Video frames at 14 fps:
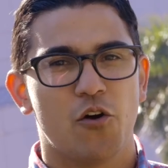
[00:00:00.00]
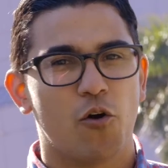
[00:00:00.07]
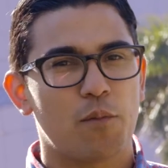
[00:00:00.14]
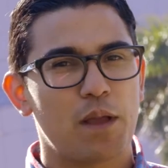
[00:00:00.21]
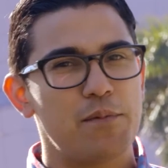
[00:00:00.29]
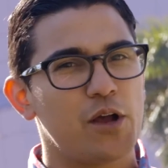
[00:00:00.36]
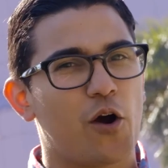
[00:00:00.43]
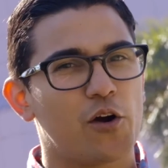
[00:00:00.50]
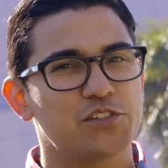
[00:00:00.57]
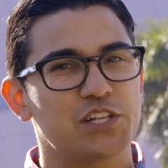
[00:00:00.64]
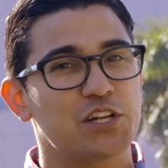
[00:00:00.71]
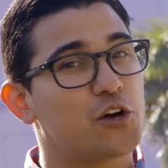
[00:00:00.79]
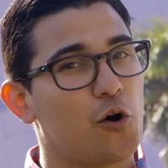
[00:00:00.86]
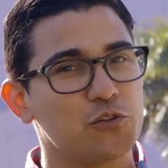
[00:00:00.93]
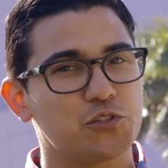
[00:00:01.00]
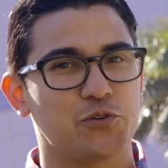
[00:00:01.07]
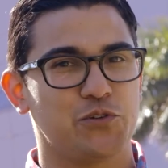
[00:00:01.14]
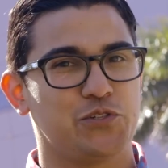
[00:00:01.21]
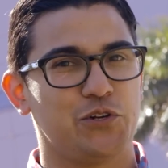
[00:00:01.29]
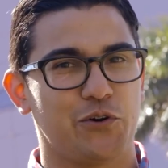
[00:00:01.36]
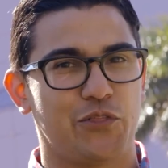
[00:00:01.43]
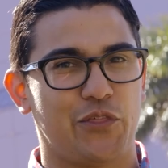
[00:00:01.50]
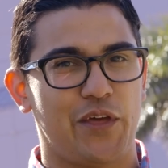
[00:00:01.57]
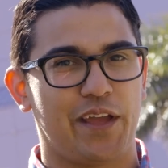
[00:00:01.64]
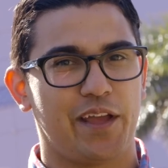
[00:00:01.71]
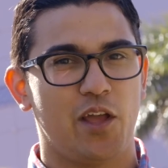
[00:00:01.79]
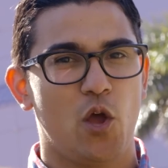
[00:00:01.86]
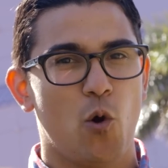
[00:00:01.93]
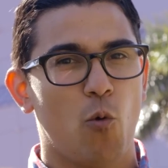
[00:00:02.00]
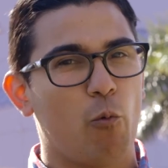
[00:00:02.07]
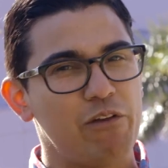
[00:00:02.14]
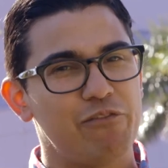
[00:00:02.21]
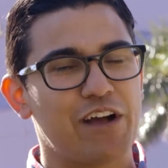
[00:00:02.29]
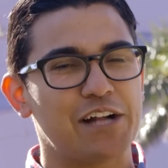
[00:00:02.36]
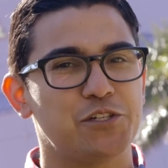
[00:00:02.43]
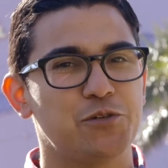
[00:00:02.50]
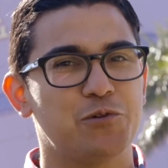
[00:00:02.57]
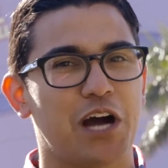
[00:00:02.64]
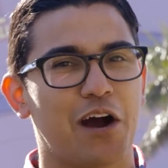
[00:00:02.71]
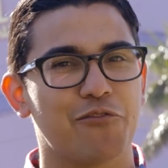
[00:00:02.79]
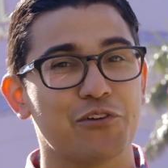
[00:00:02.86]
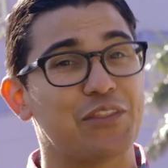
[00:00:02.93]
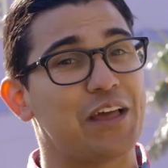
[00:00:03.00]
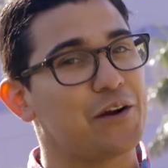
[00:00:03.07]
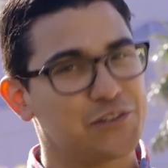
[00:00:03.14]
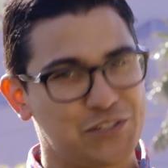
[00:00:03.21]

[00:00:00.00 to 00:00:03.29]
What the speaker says: Or maybe arts and culture is your thing. We've got you covered there